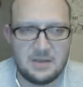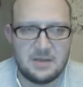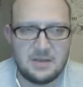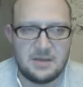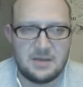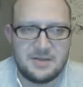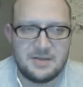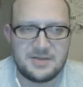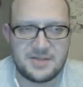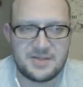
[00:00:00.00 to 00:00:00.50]

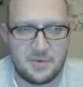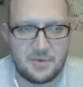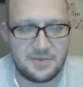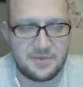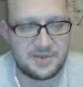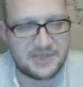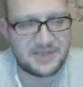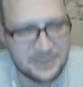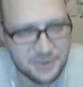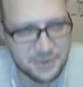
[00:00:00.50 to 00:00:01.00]
So the
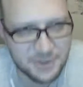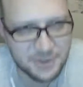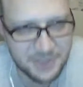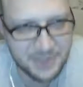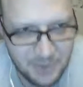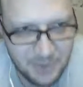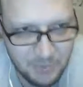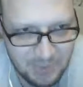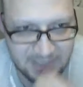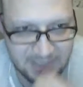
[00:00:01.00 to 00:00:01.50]
danger that you
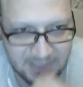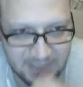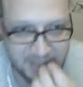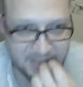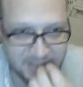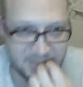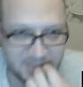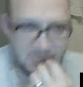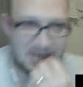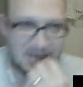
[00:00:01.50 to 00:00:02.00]
get in is
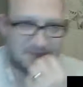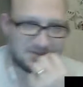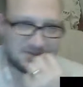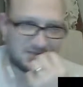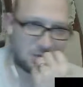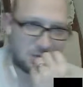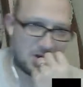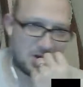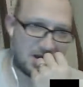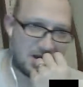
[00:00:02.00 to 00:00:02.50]
you have to
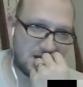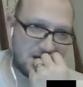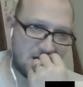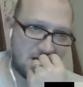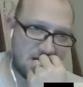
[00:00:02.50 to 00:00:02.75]
run